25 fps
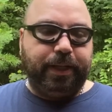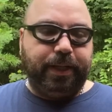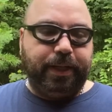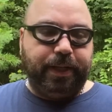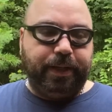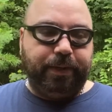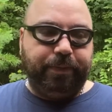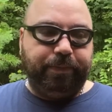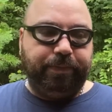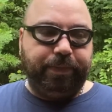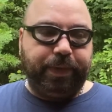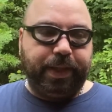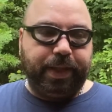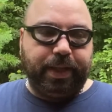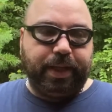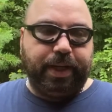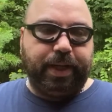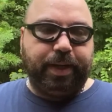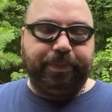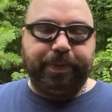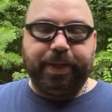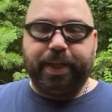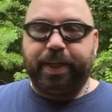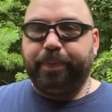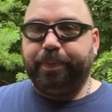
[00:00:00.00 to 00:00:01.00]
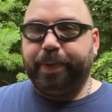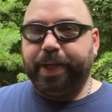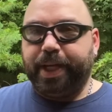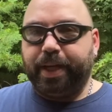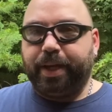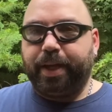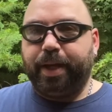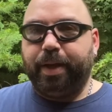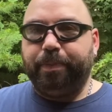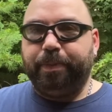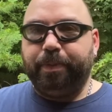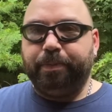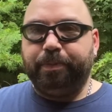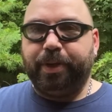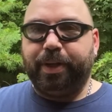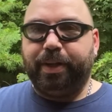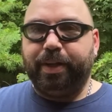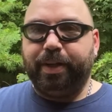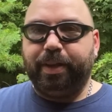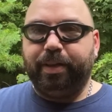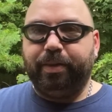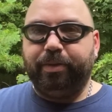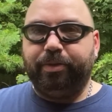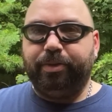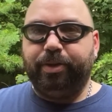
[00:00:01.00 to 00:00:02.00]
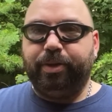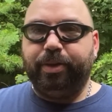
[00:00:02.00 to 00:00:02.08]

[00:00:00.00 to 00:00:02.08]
Um, and then I pick it back up and put it in the